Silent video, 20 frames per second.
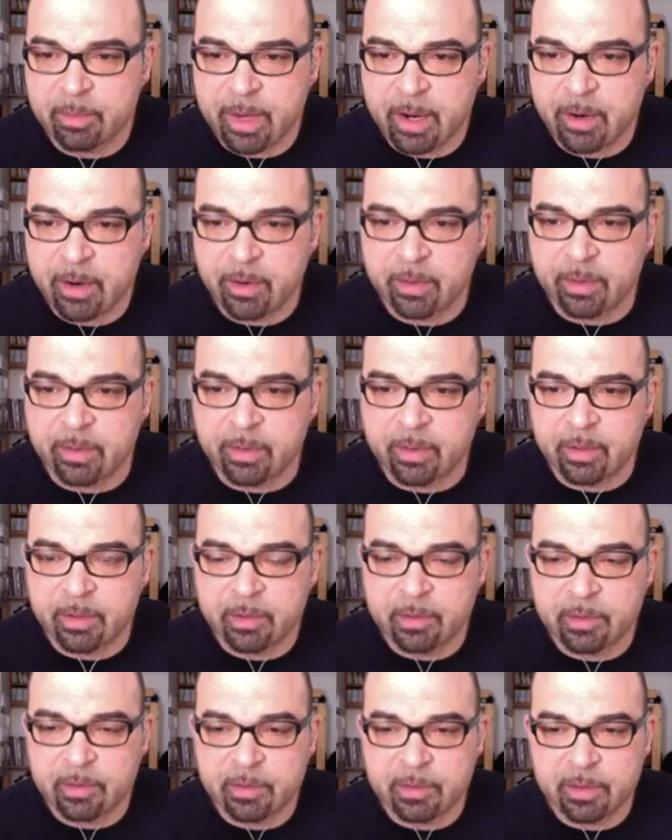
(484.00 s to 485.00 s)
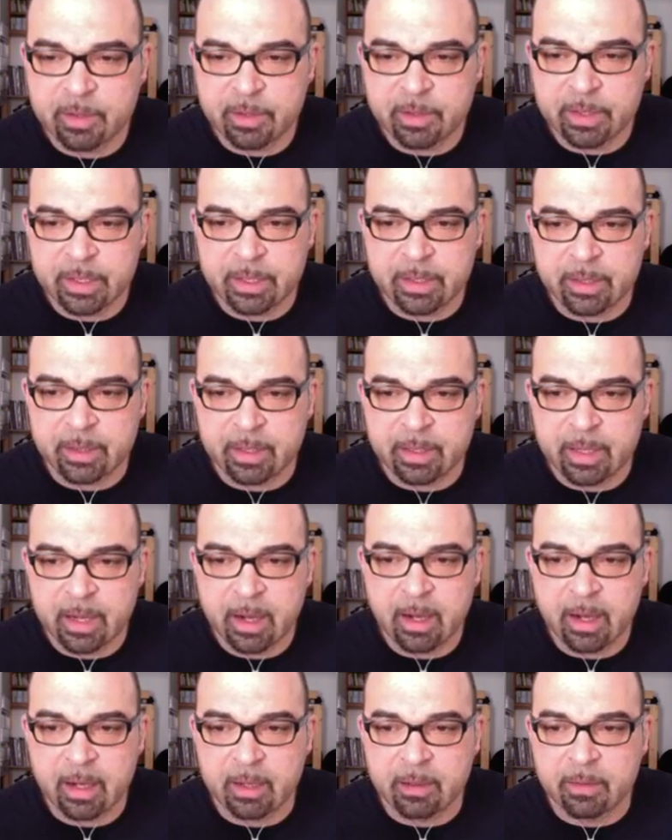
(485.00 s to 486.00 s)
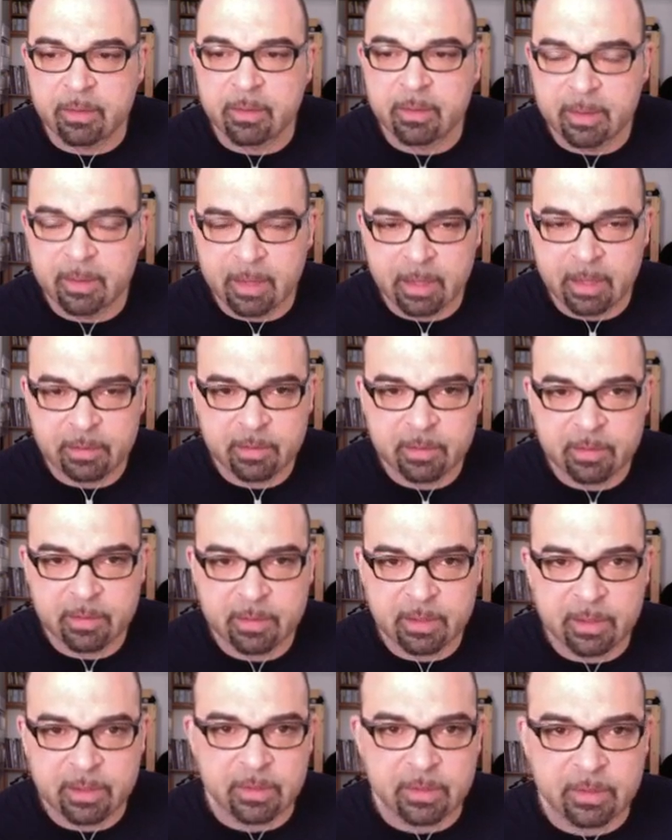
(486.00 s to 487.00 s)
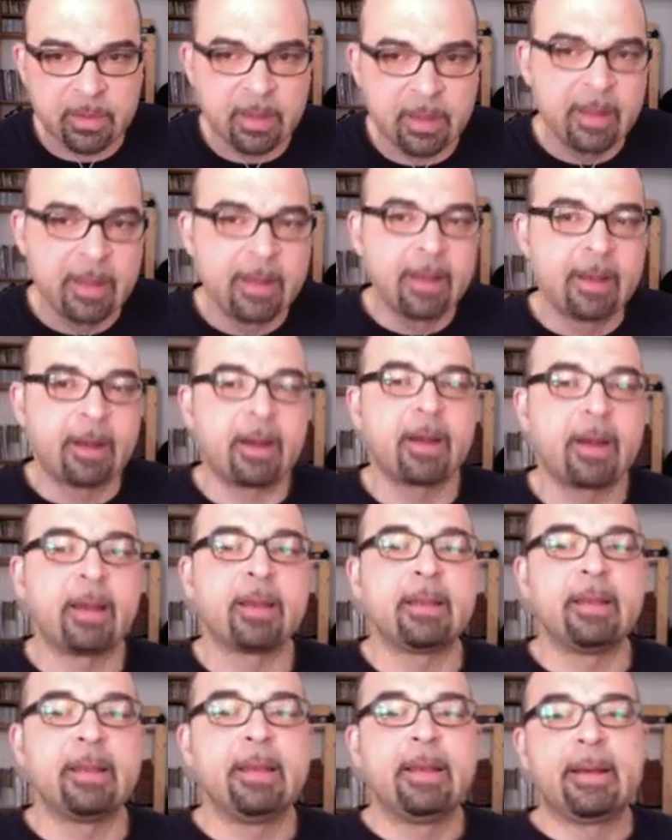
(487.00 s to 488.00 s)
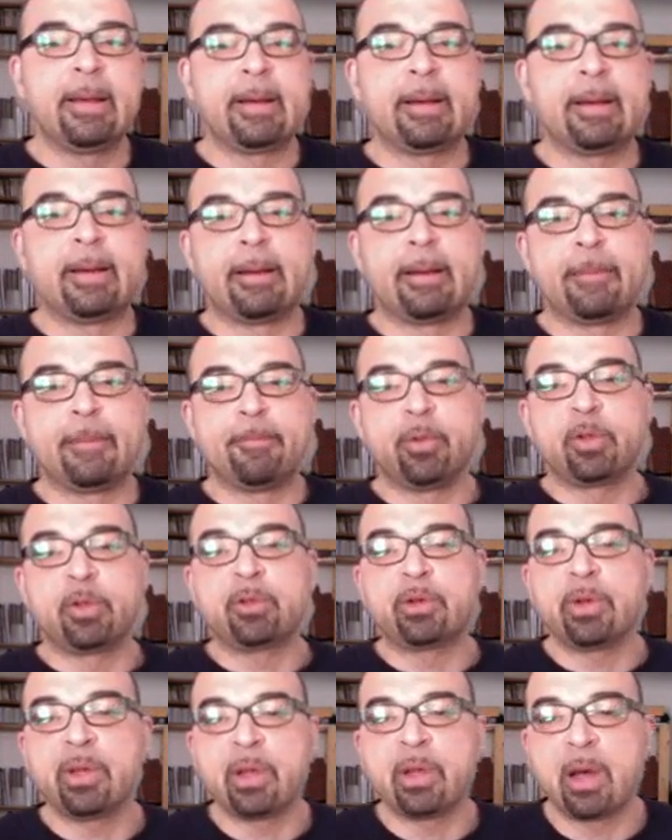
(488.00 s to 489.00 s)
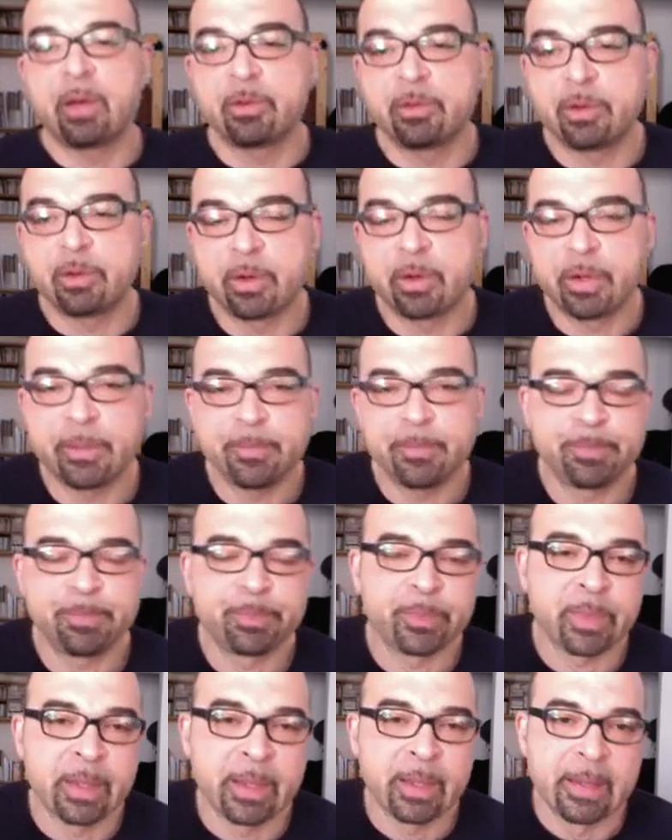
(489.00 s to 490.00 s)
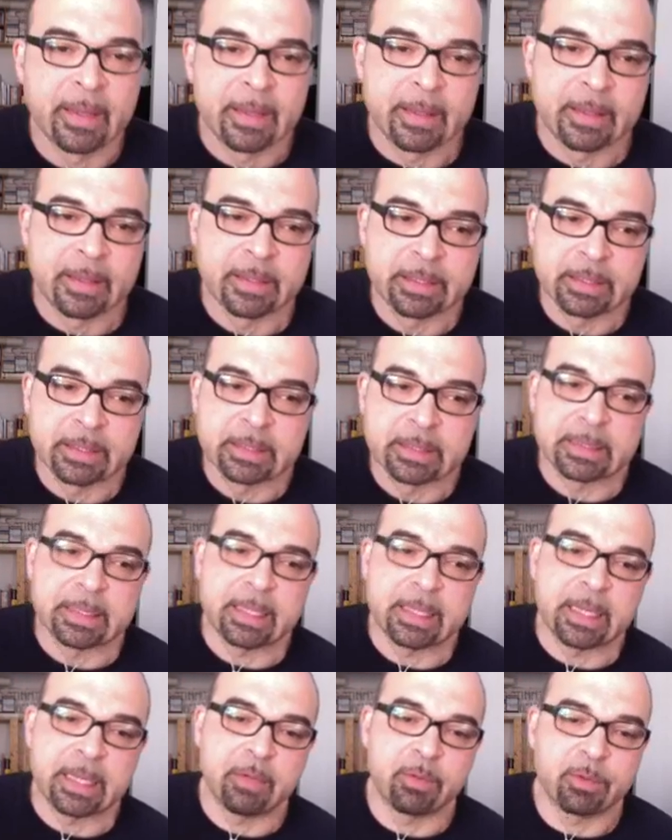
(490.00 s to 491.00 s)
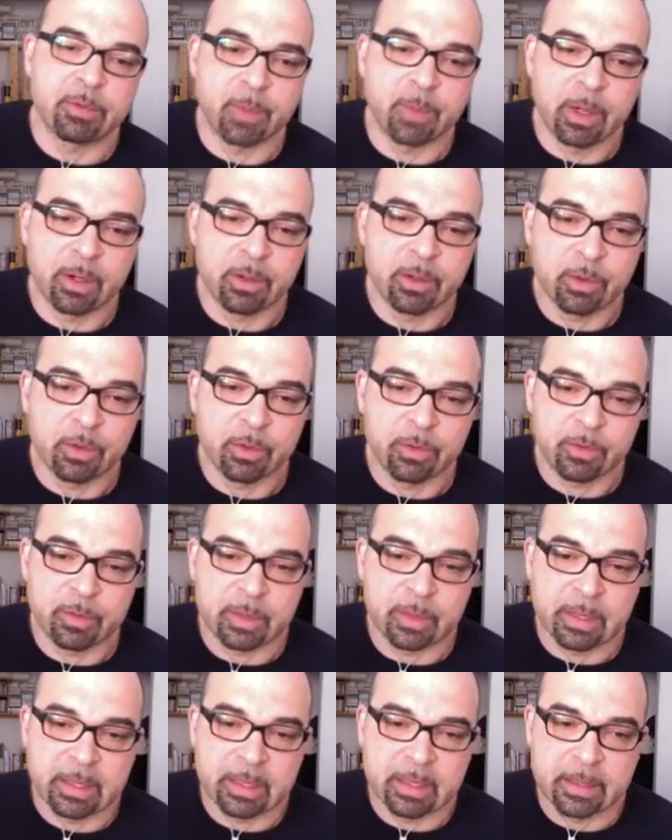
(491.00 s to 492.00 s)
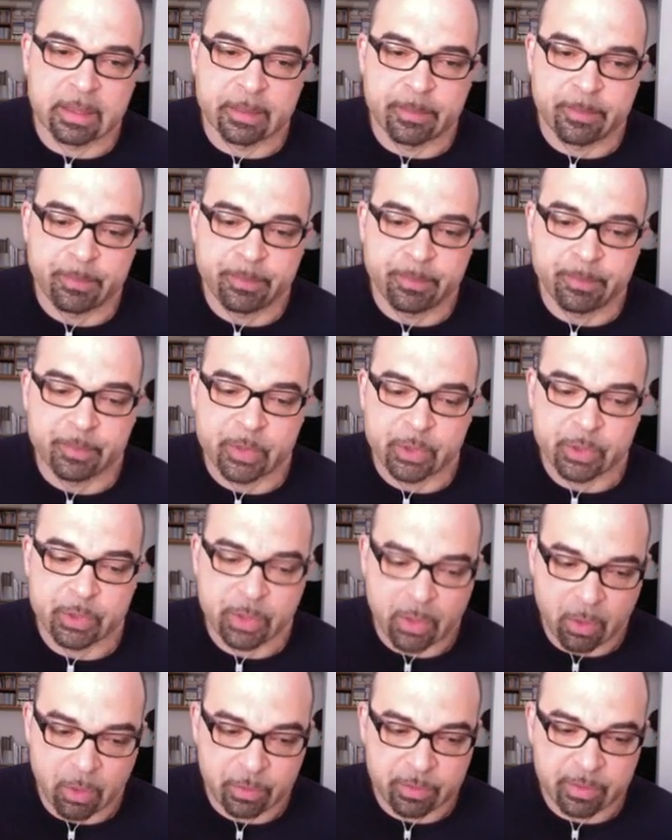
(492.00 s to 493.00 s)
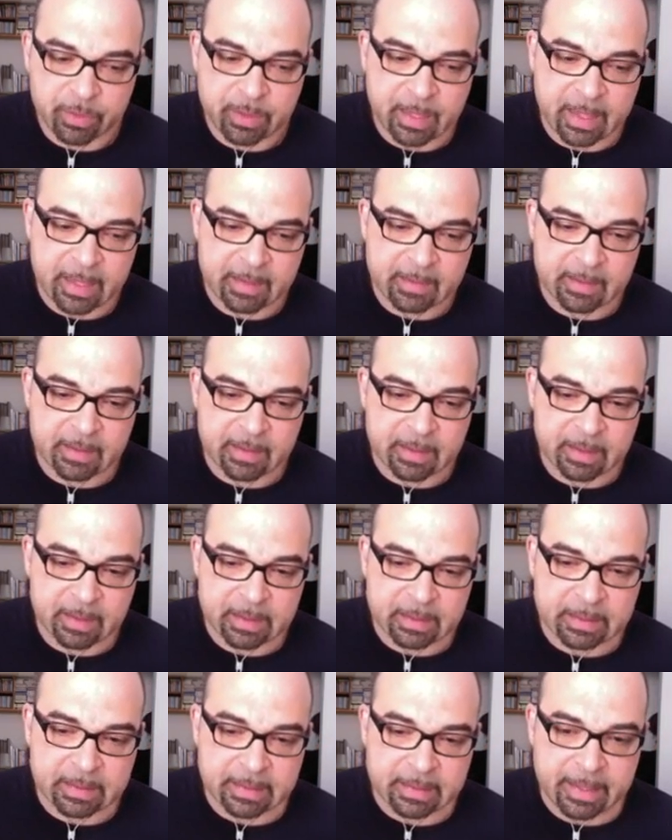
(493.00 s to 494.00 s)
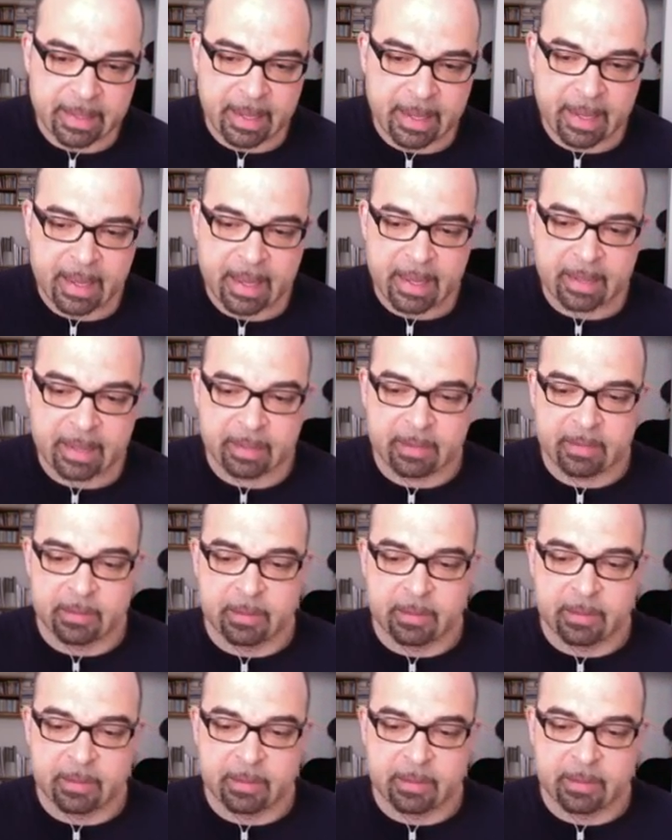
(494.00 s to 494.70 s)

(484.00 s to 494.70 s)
Maron, good to see you here. Gerhard, nice to see you. All right, what's going on, Joey? It was one of those shows that had